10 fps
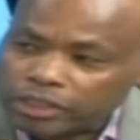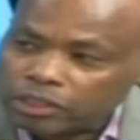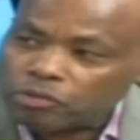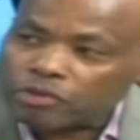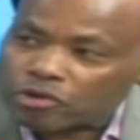to
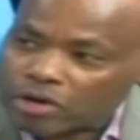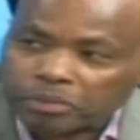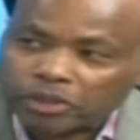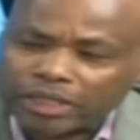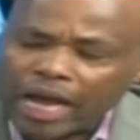deal with
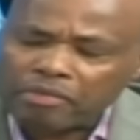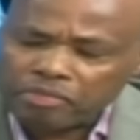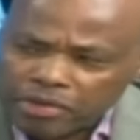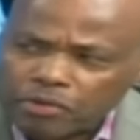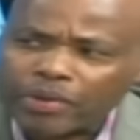corruption, I
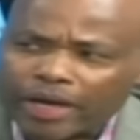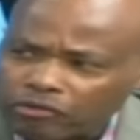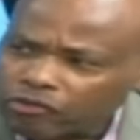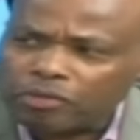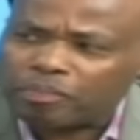think we
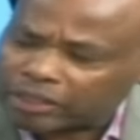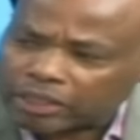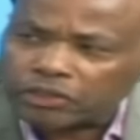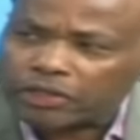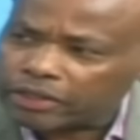can see
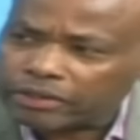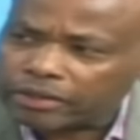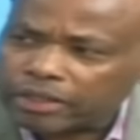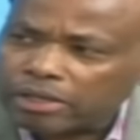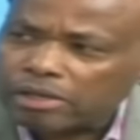better
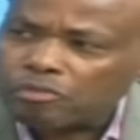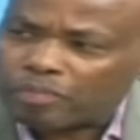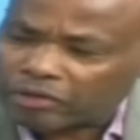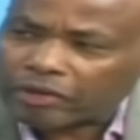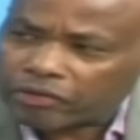changes,
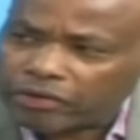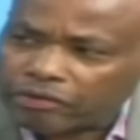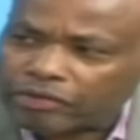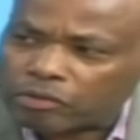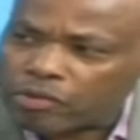better
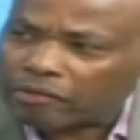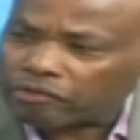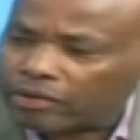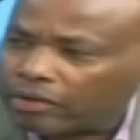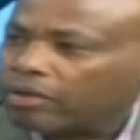changes than we
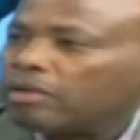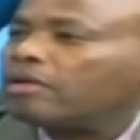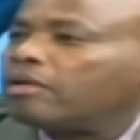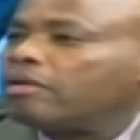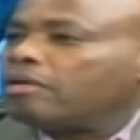have seen.
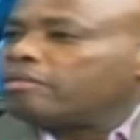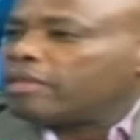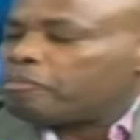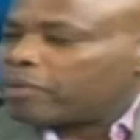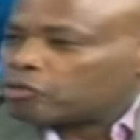Right.
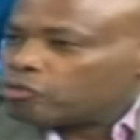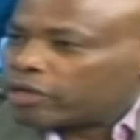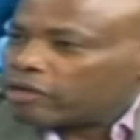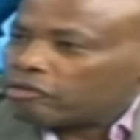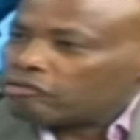They
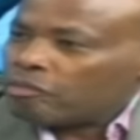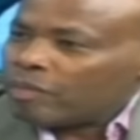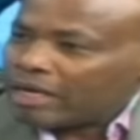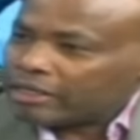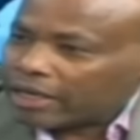pursue cases
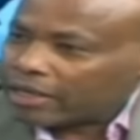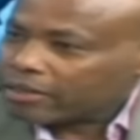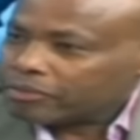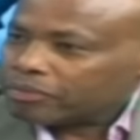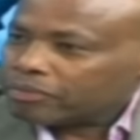of murder.
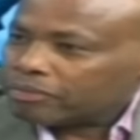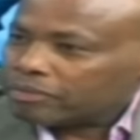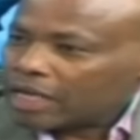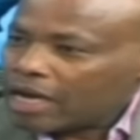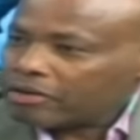Right.
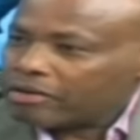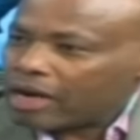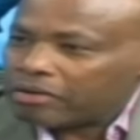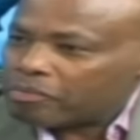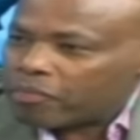And,
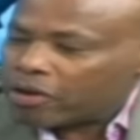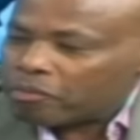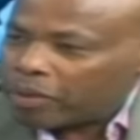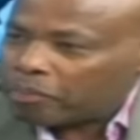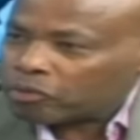and
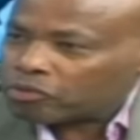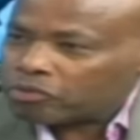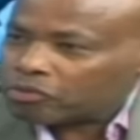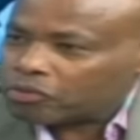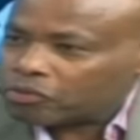bring people
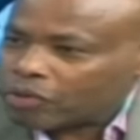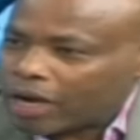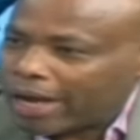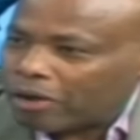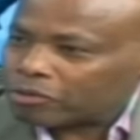to, to,
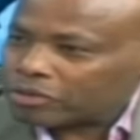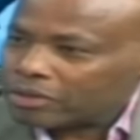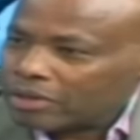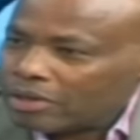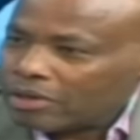to
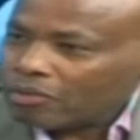account.